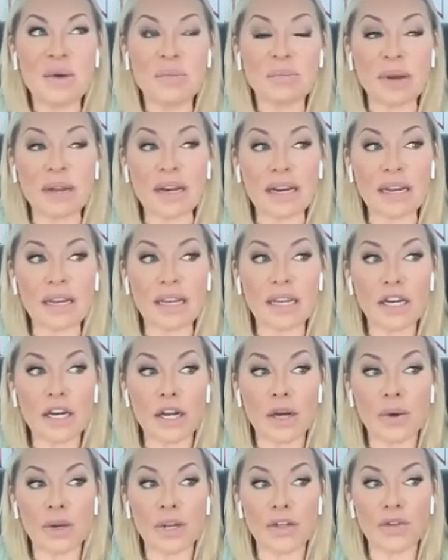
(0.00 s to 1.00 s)
But
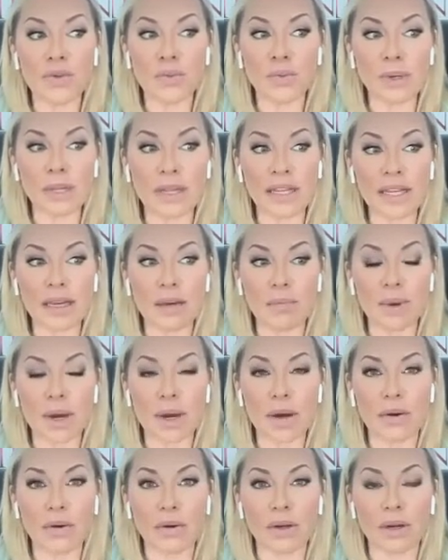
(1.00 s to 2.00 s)
it's really
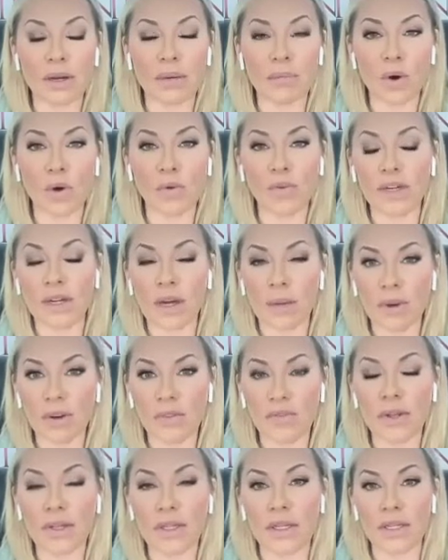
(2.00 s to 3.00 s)
about Overcome Your
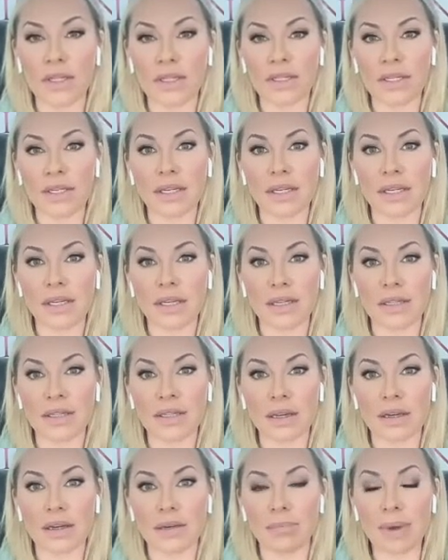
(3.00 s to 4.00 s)
Villains is
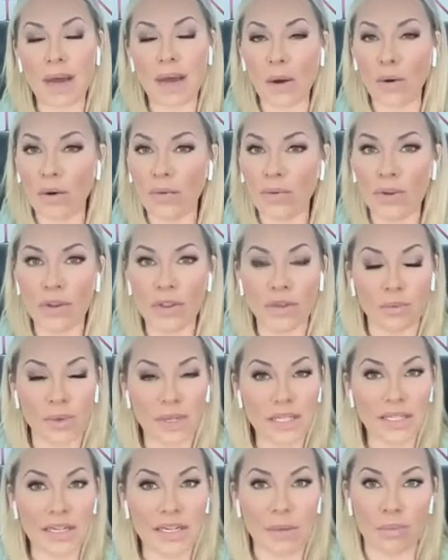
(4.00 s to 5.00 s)
a powerful
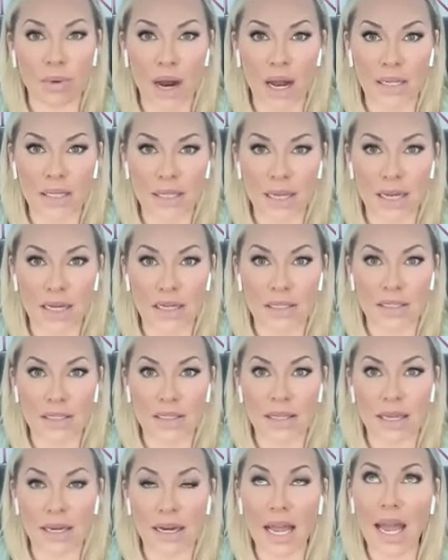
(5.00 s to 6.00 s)
3-step process
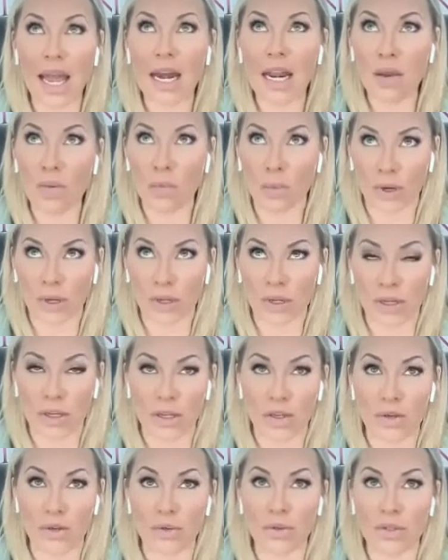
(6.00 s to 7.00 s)
that anyone
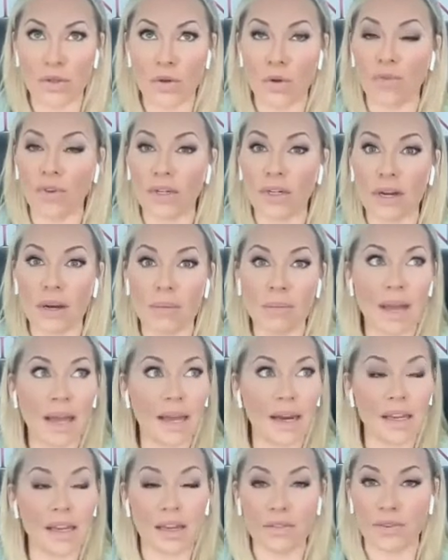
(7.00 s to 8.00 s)
can use to overcome
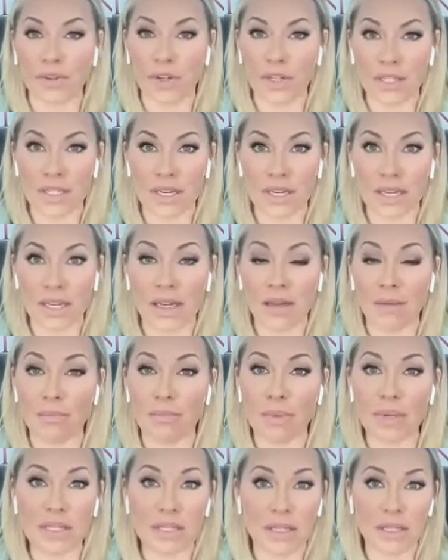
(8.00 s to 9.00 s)
any adversity in
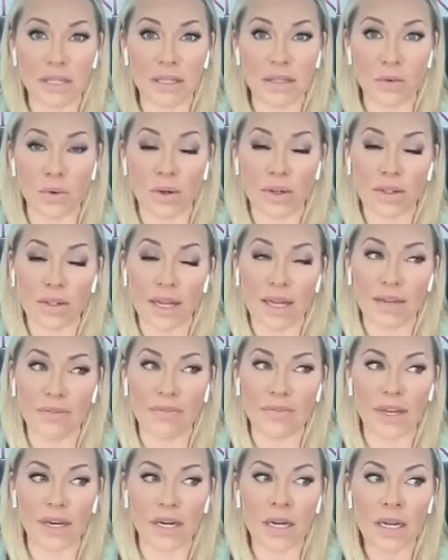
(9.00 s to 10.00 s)
business or life.
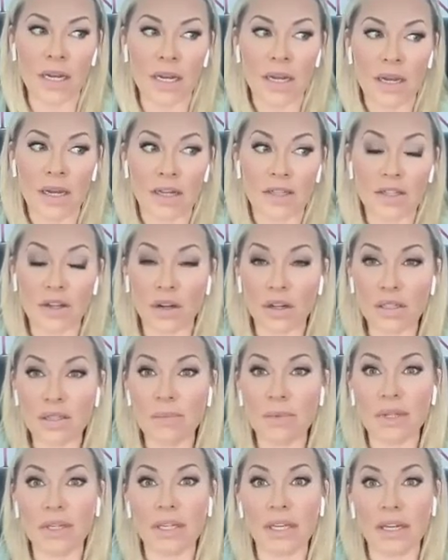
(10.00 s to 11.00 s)
And it's
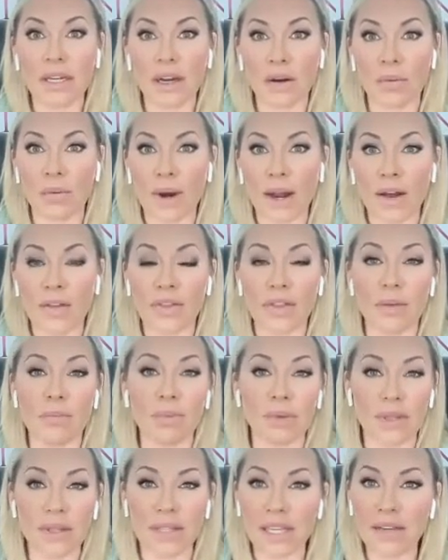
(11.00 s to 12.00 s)
ultimately around the
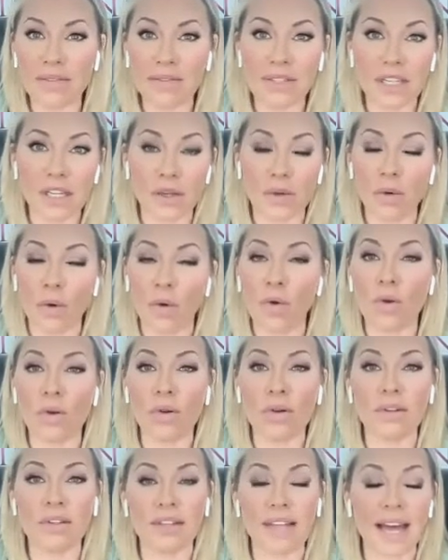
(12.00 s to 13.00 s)
beliefs that you
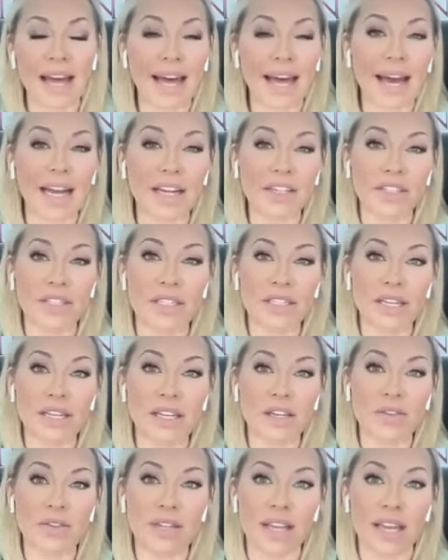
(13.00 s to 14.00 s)
hold, the actions that
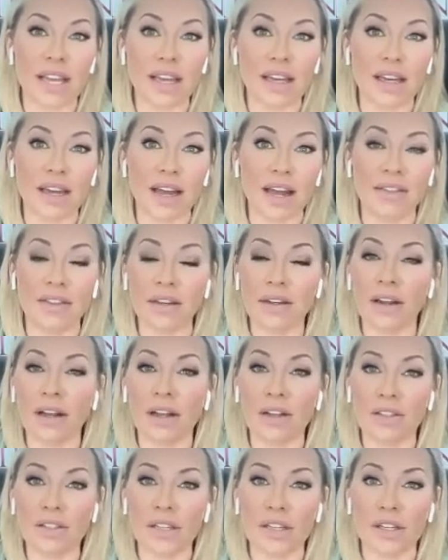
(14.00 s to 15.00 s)
you take, and the
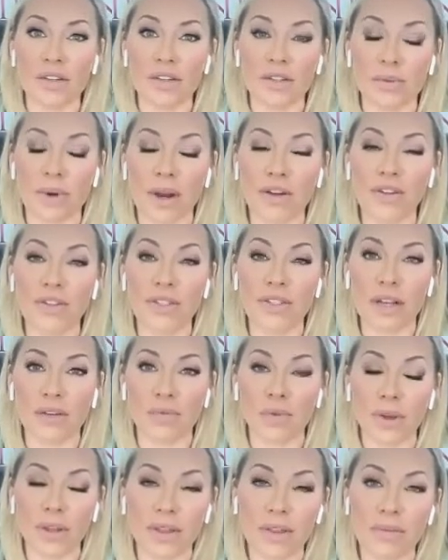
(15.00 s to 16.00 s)
knowledge that you surround yourself
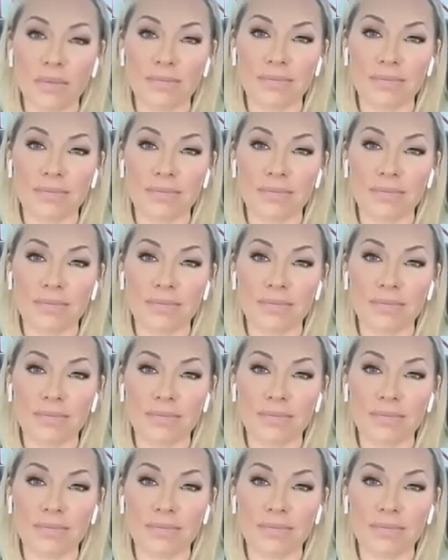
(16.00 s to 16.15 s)
with.